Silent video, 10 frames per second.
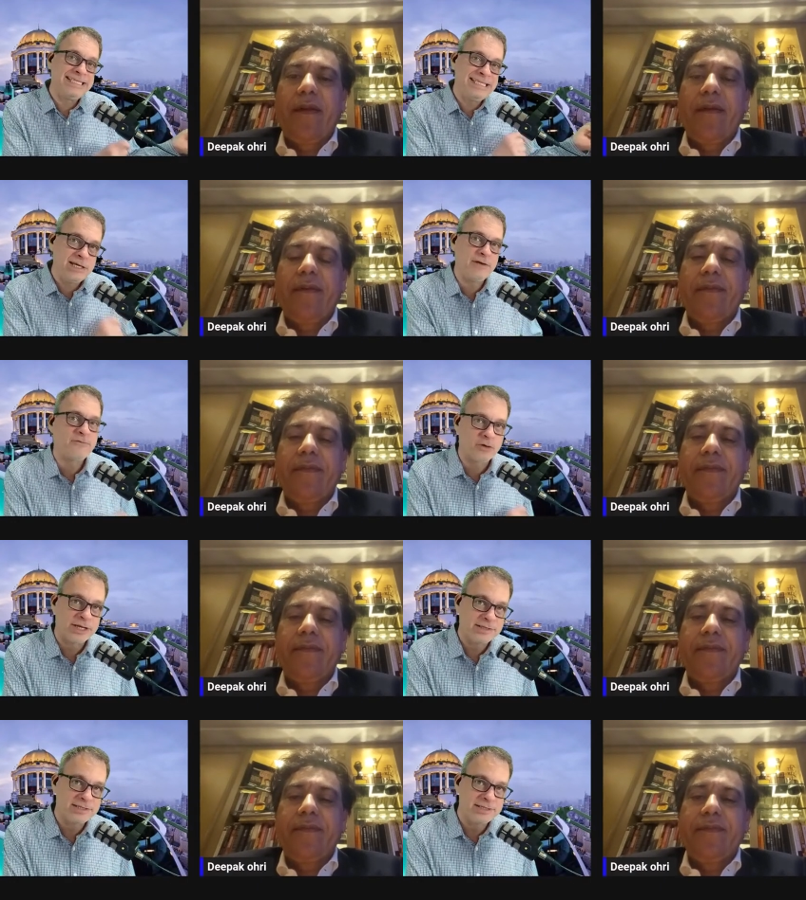
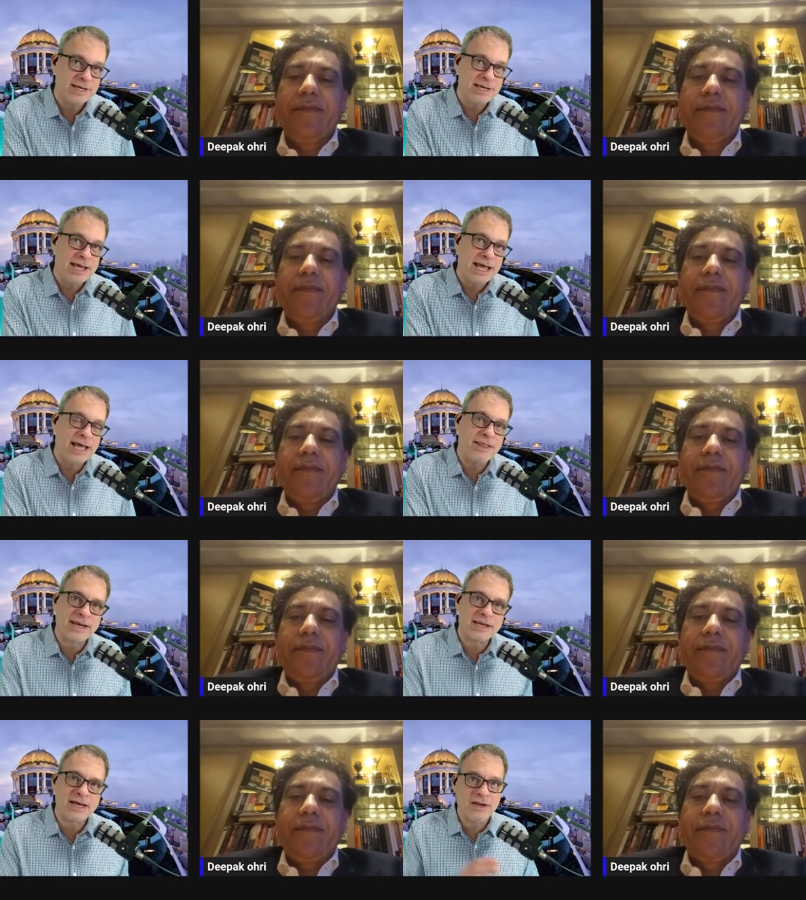Speaker 1: different and
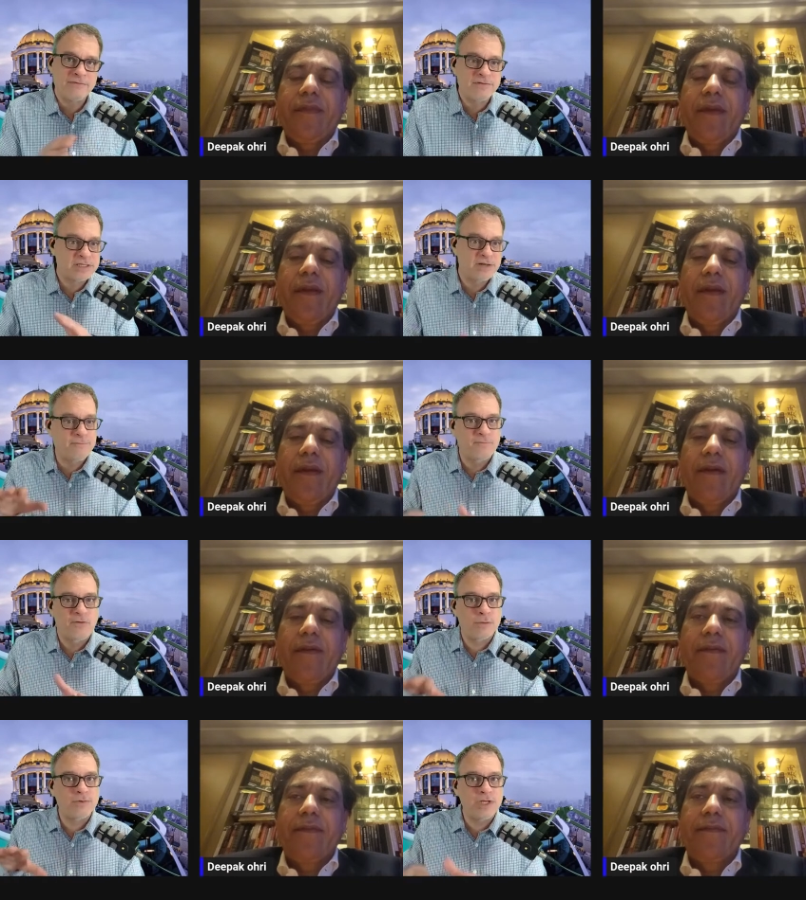that kind of has
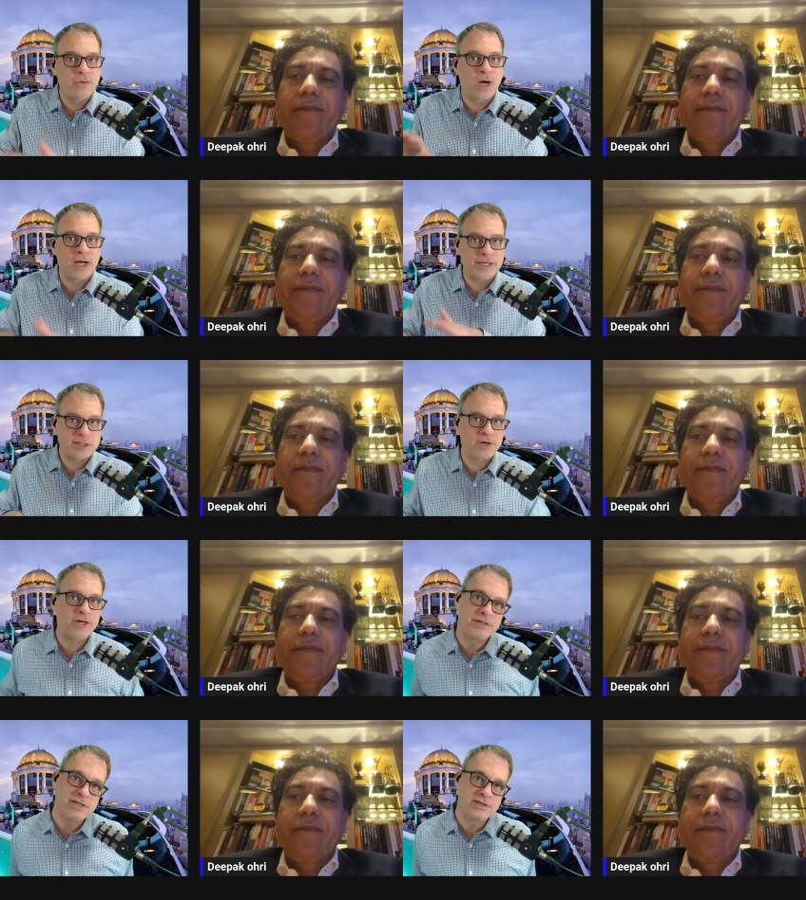informed you on
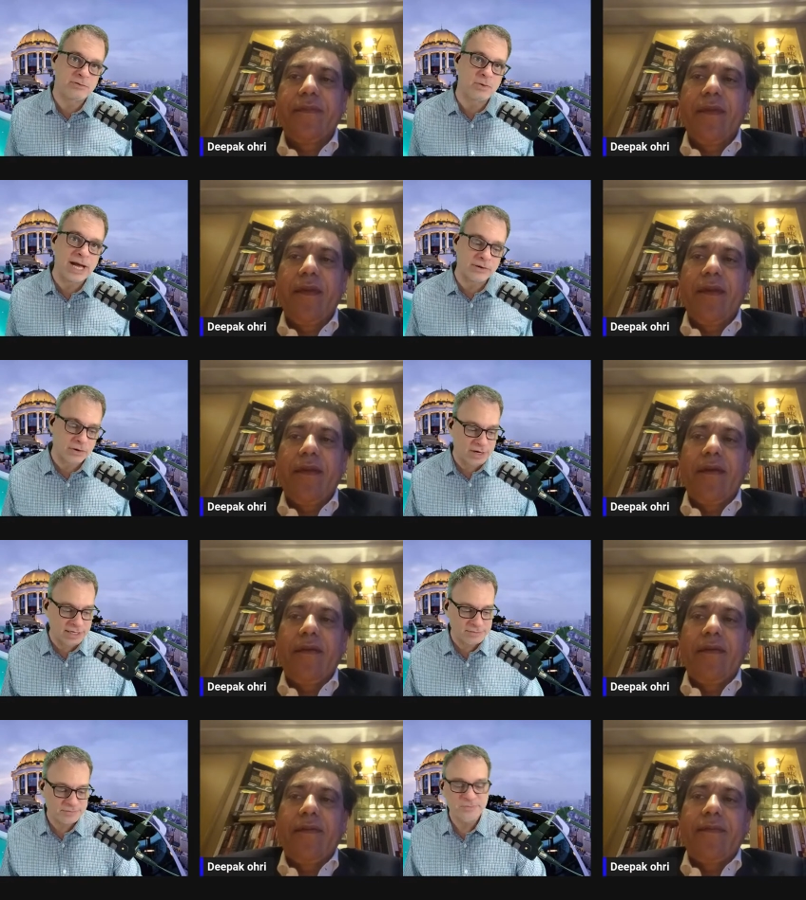experiences throughout
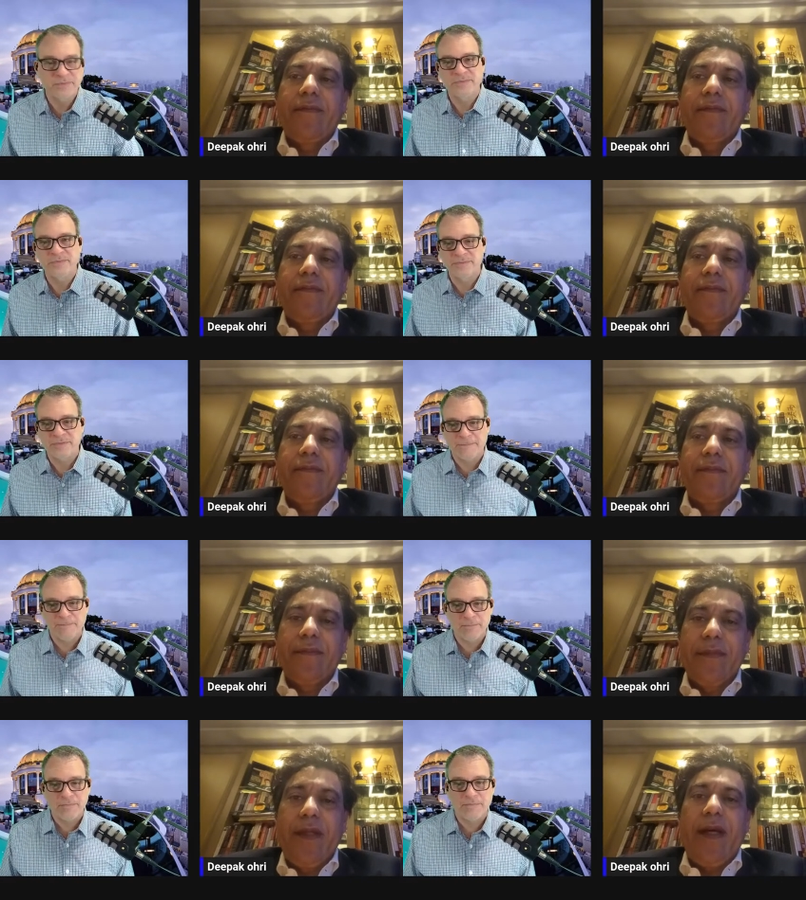correct
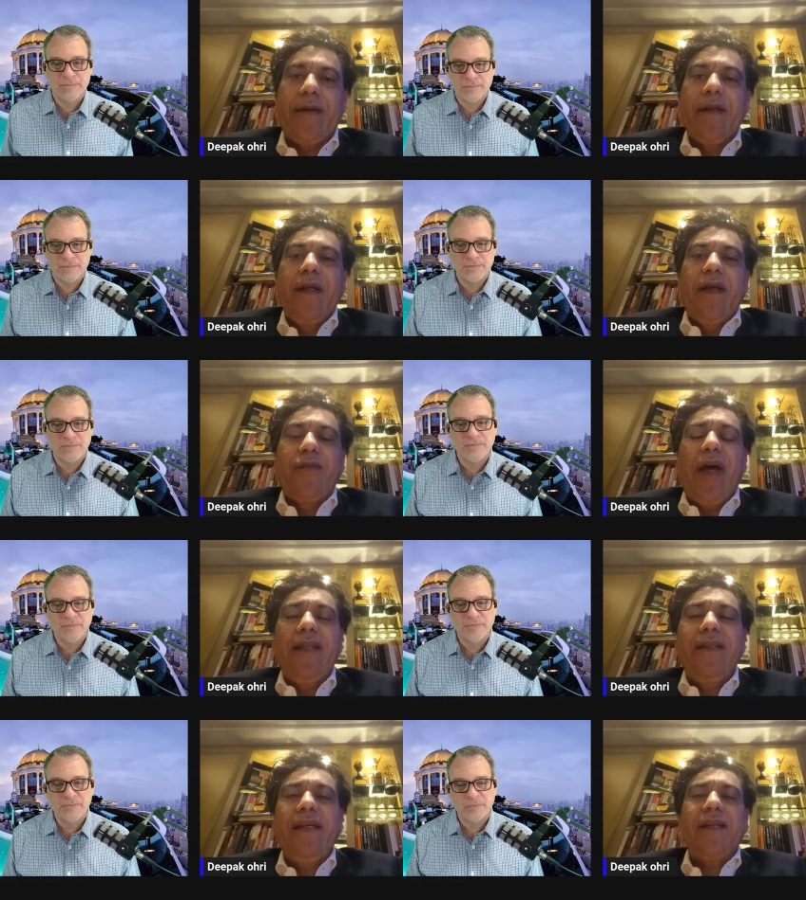
Speaker 2: yeah
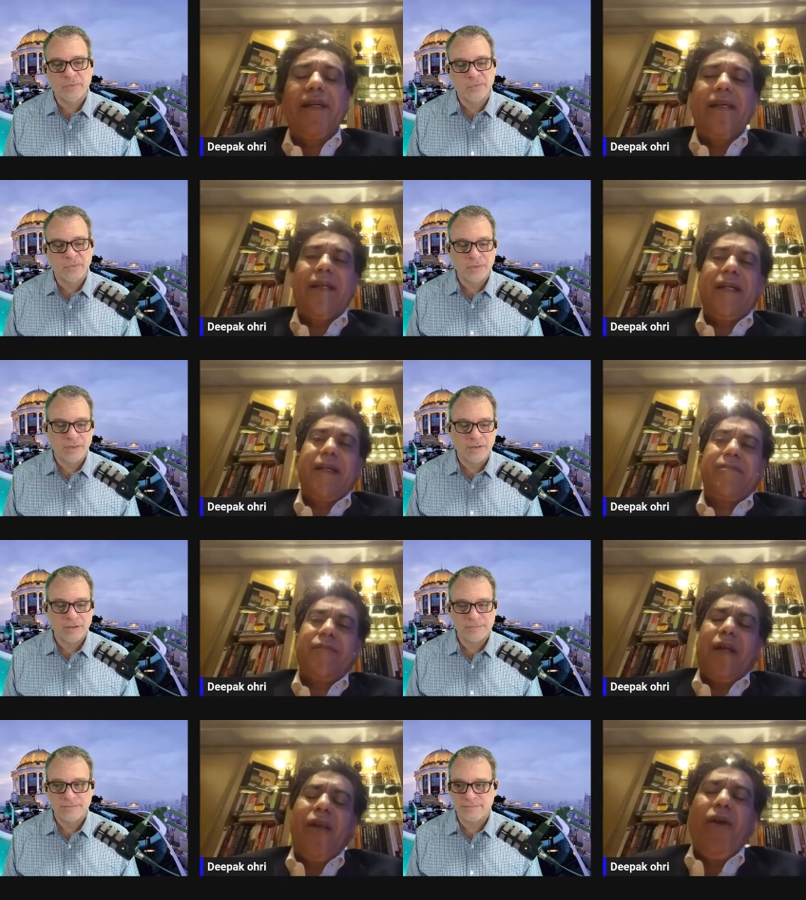so i think
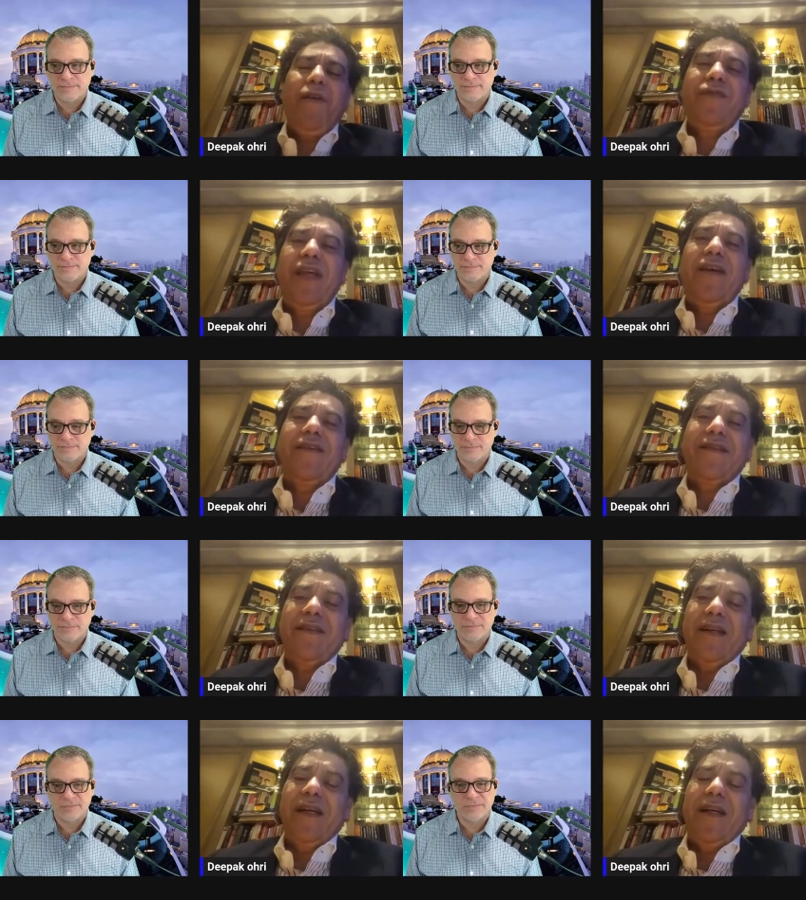uh, a lot of
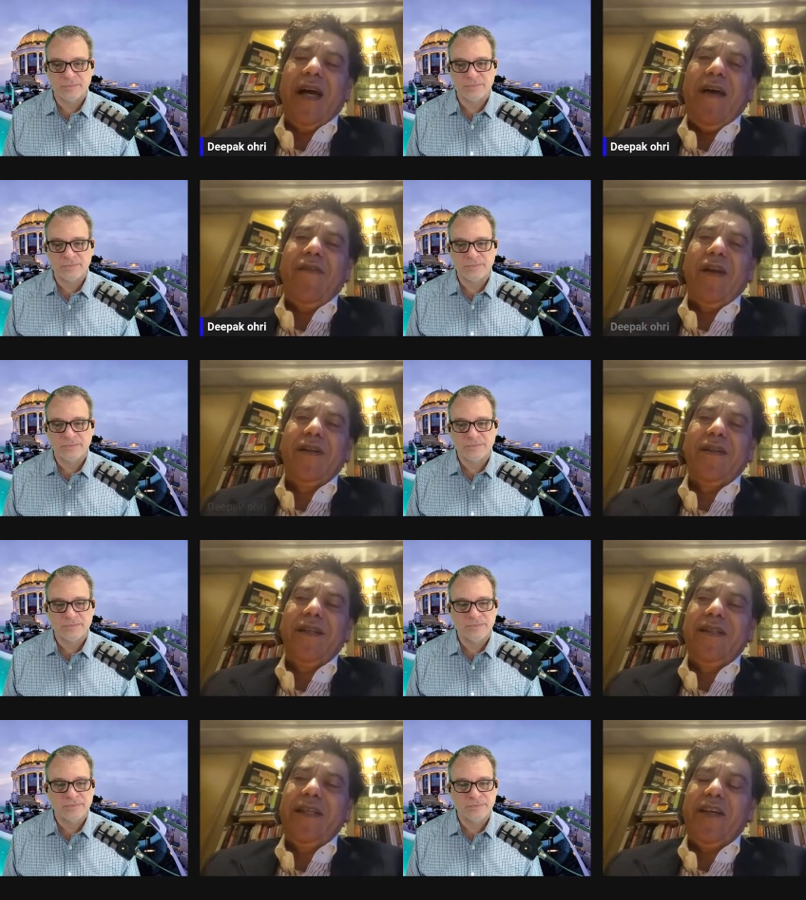things uh, i've
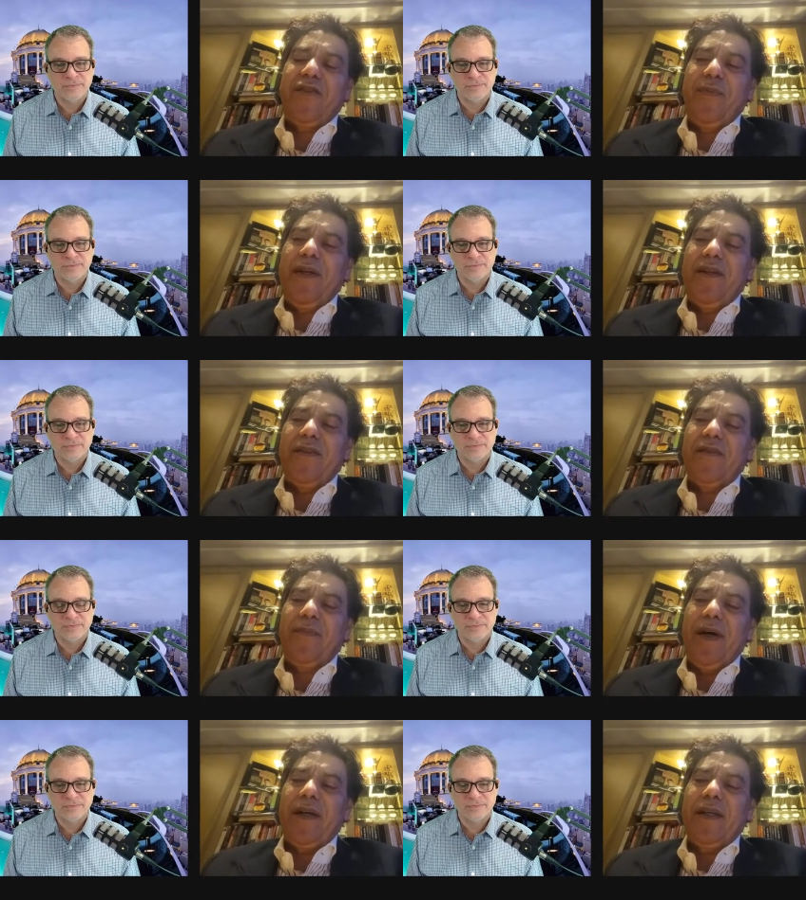learned in the
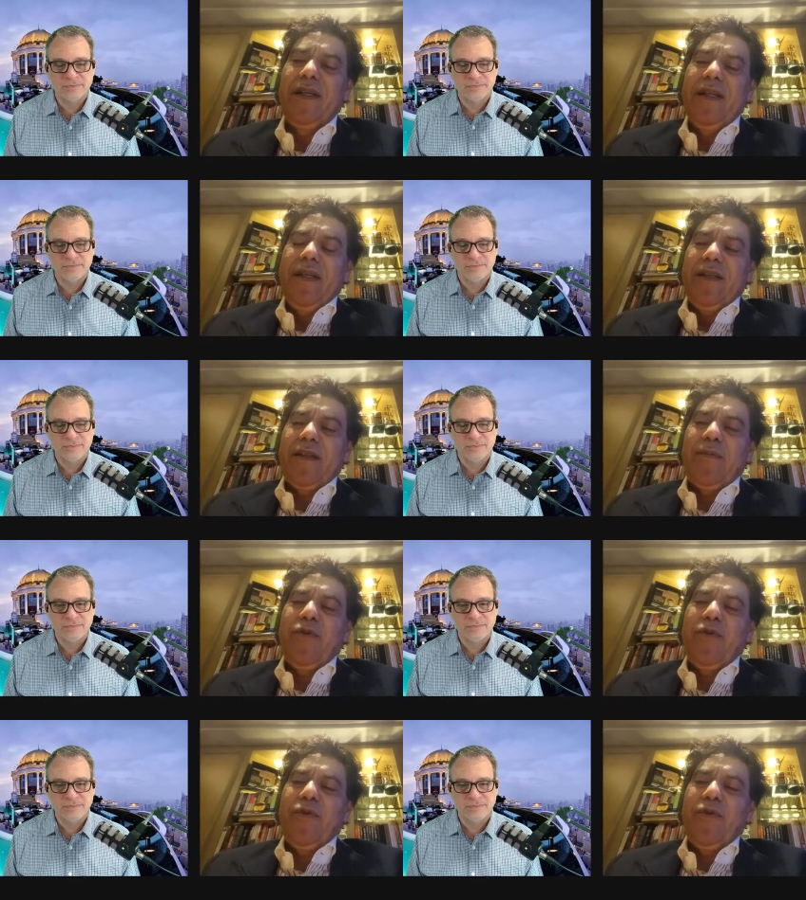experience part the